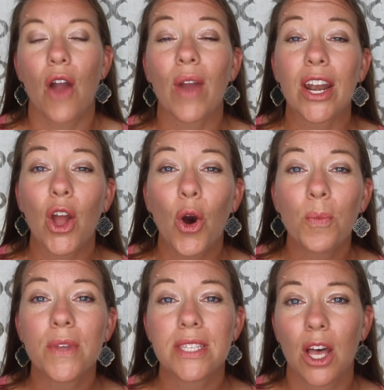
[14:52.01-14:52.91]
All right, I
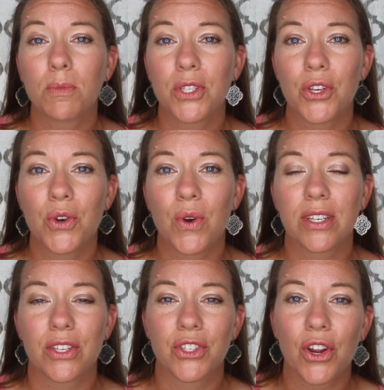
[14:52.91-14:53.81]
hope this helps you
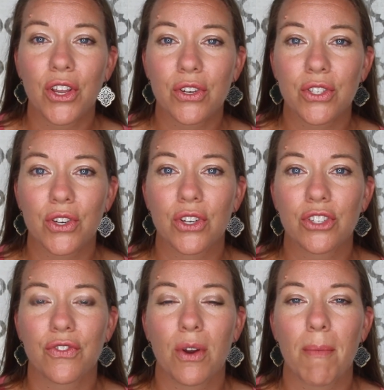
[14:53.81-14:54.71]
to start your
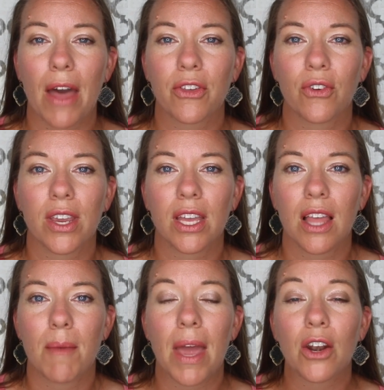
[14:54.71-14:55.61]
search for a math
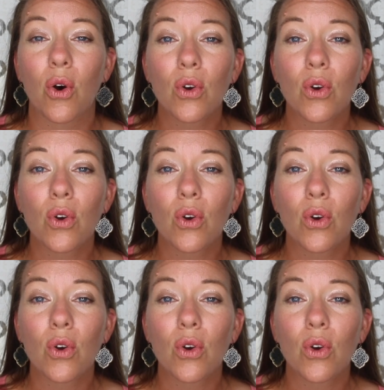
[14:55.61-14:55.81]
curriculum and